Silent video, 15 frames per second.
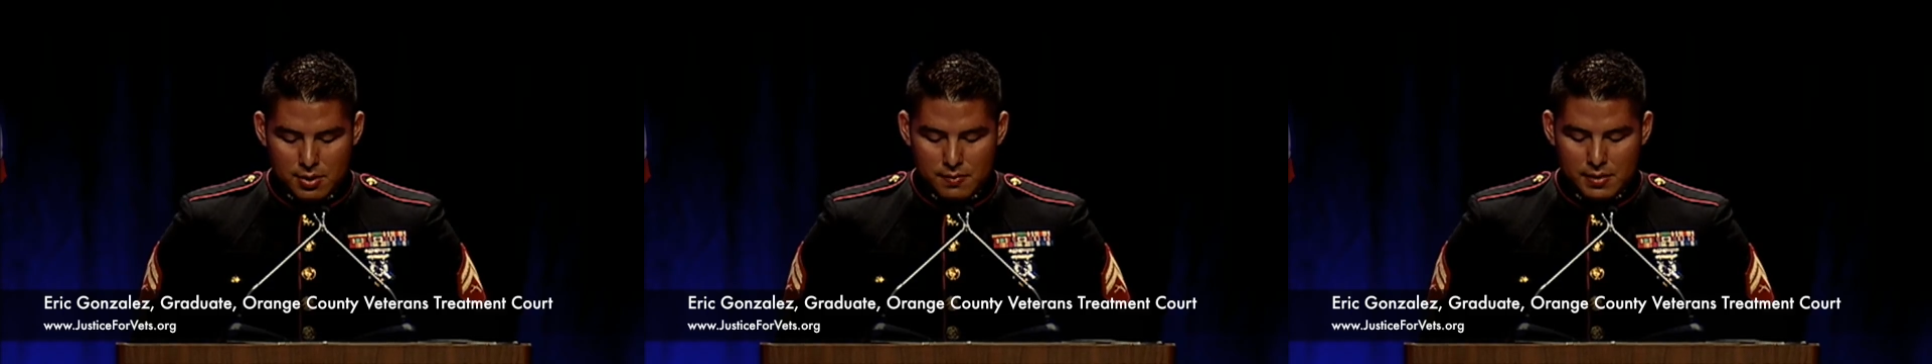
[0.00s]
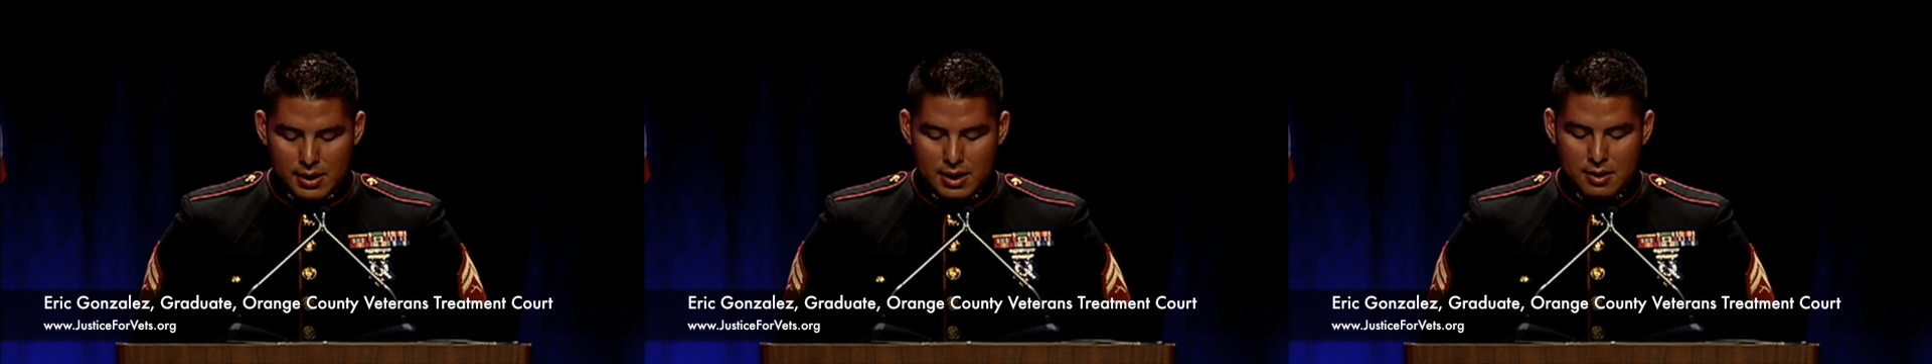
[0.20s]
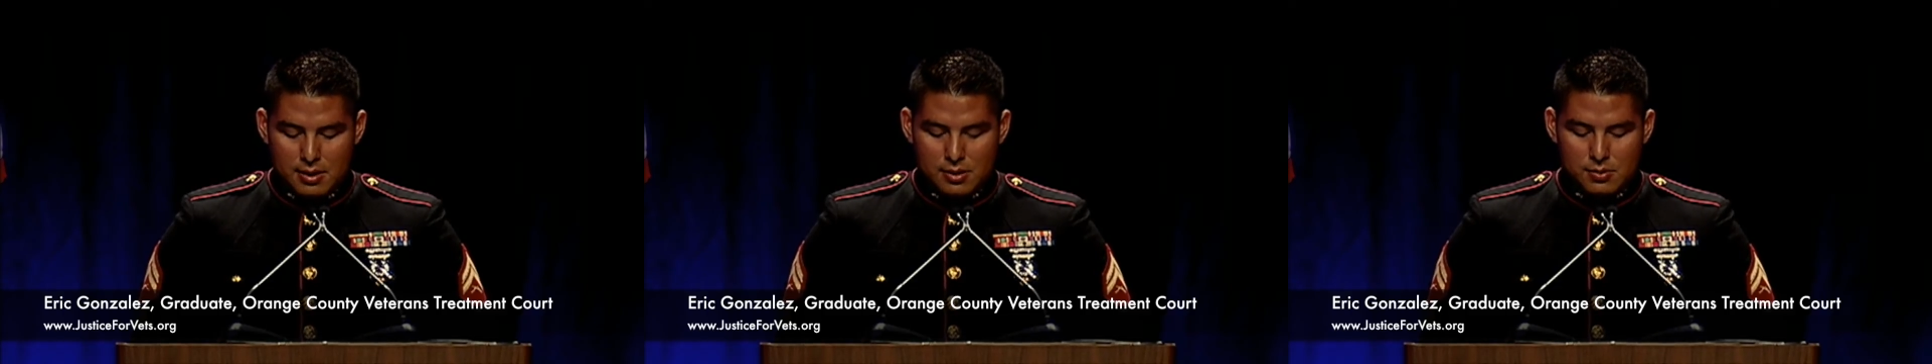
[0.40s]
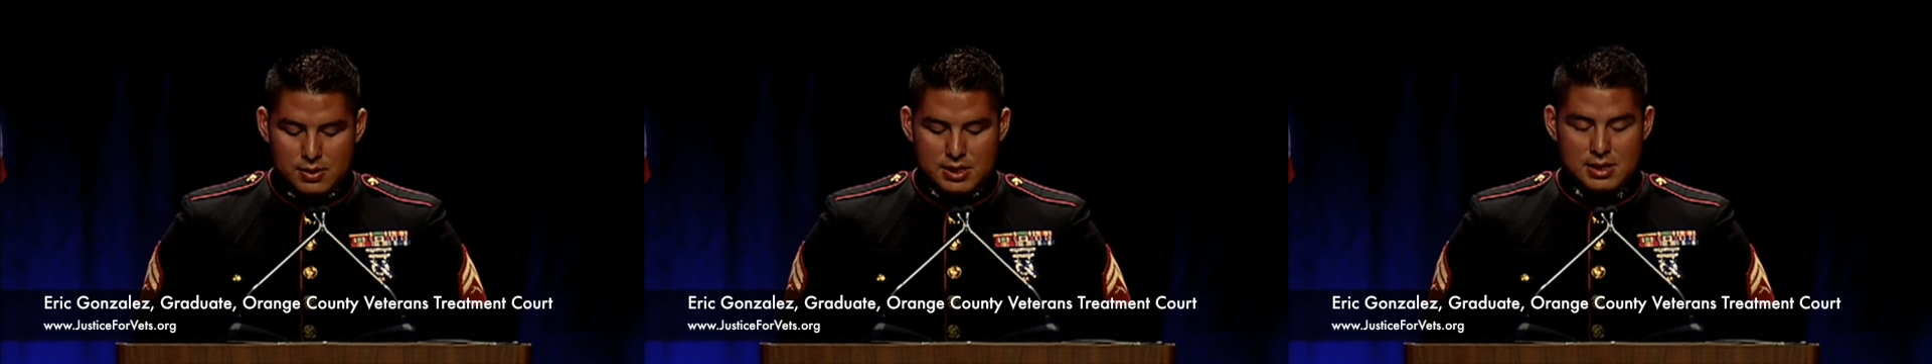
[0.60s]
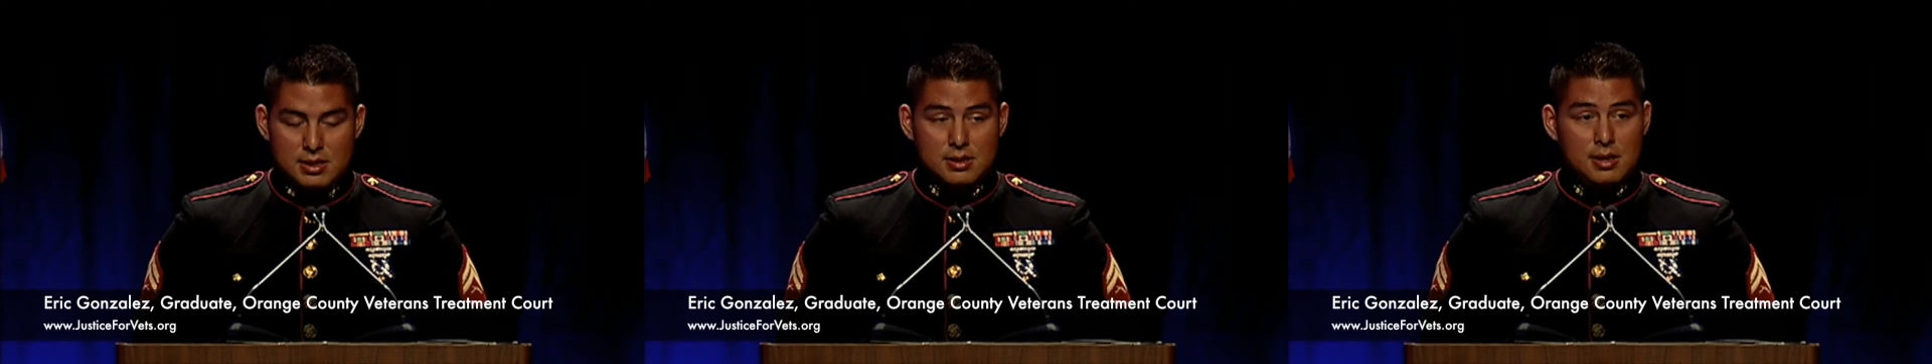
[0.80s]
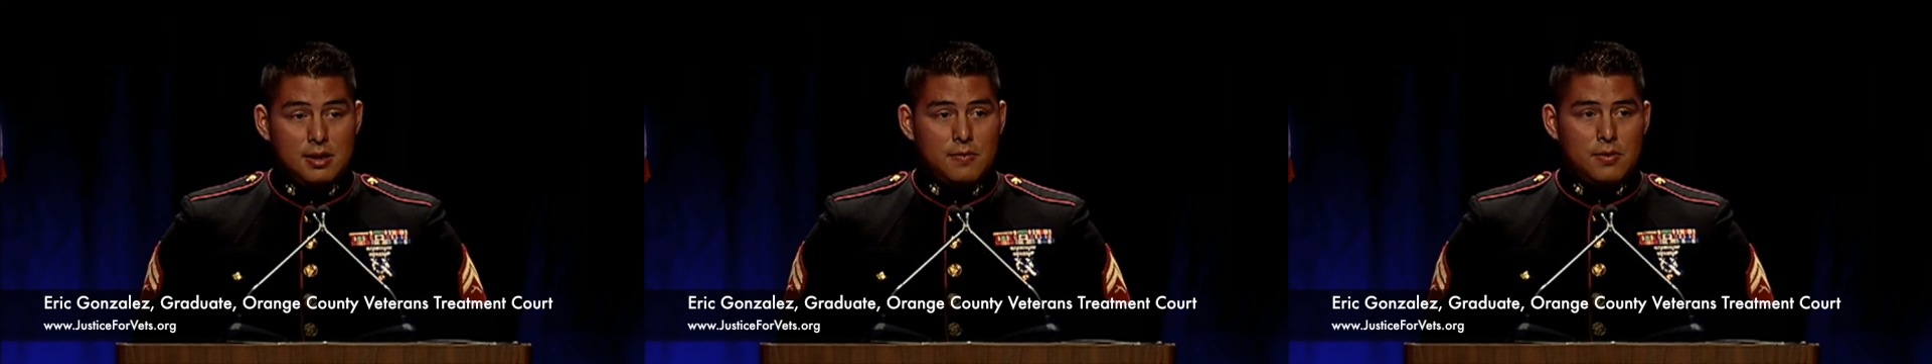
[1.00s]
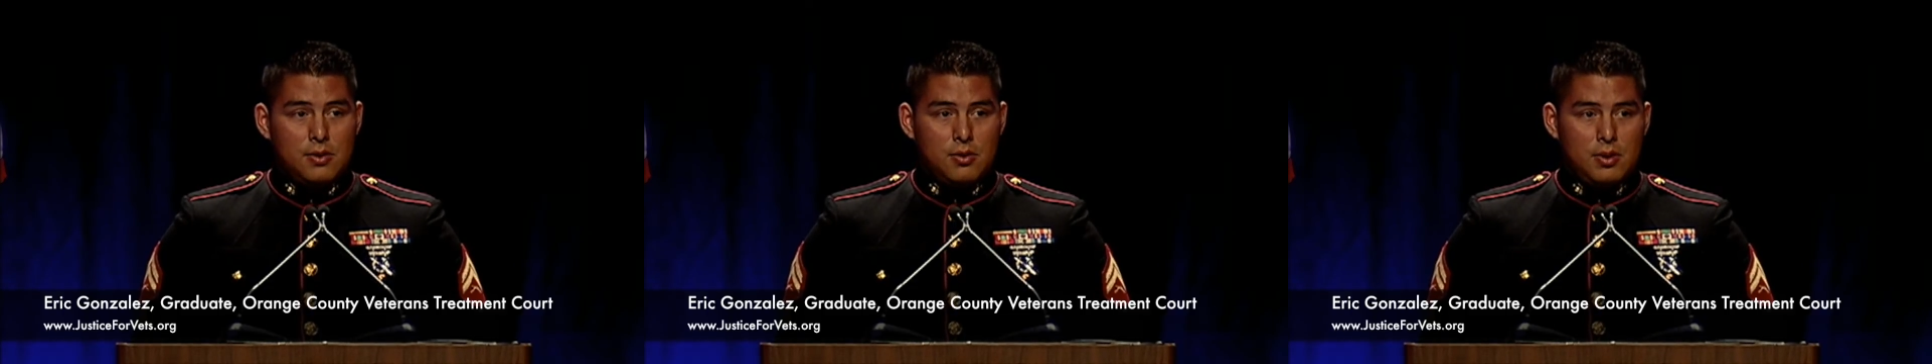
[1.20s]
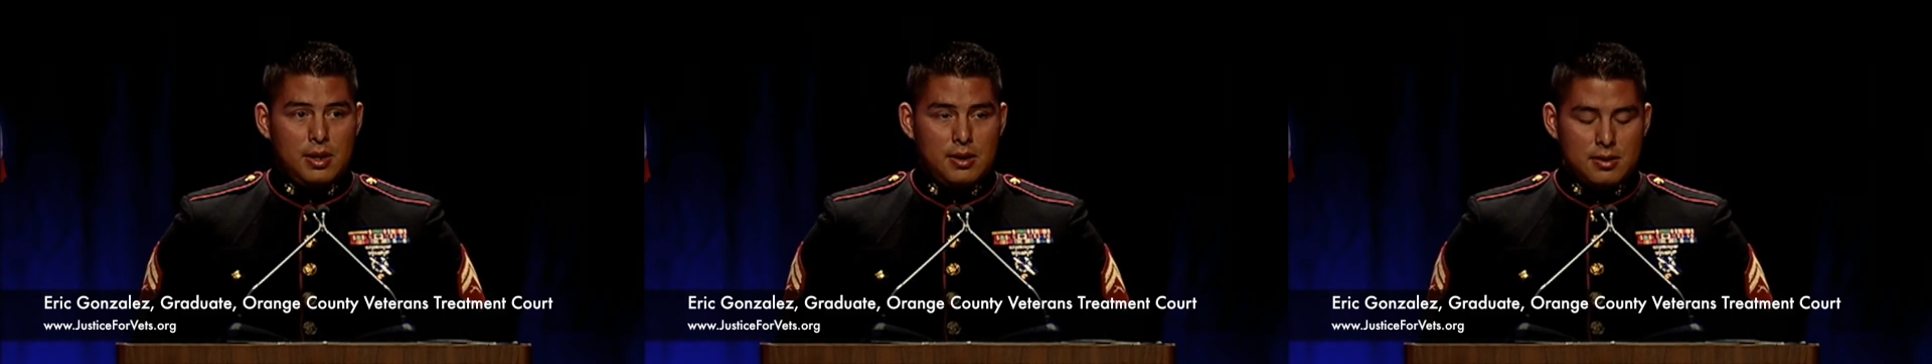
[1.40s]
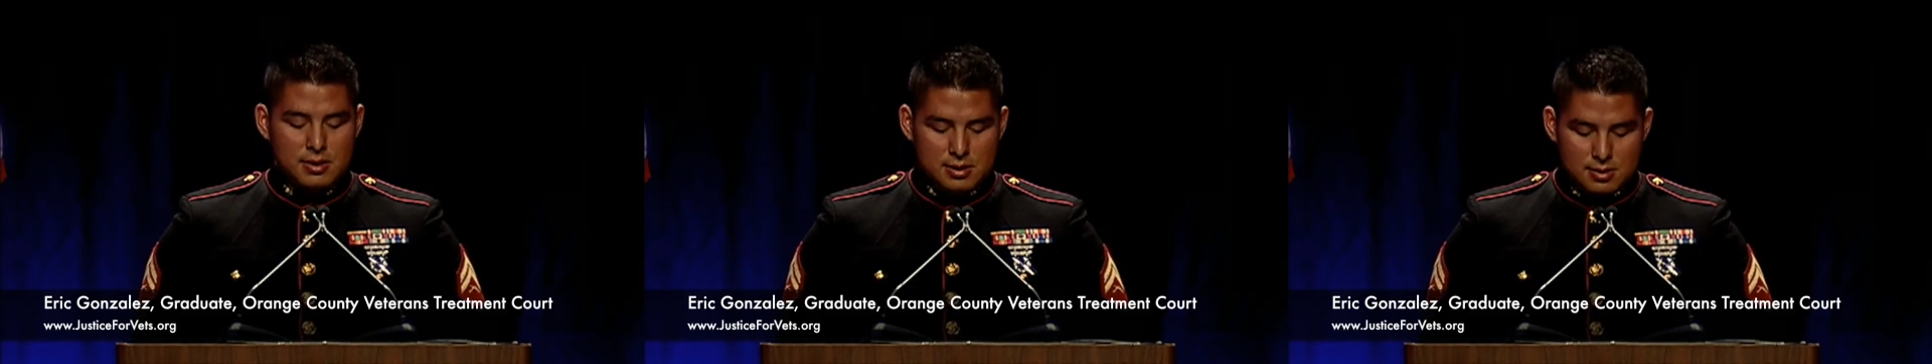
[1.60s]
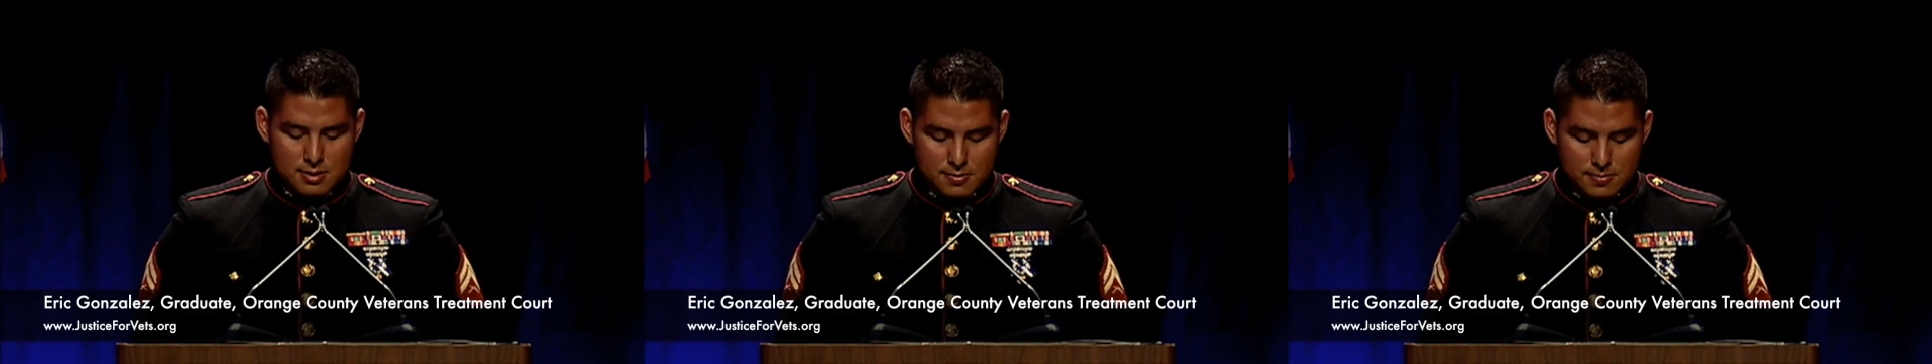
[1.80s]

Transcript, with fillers: of accounting, which I studied for three years.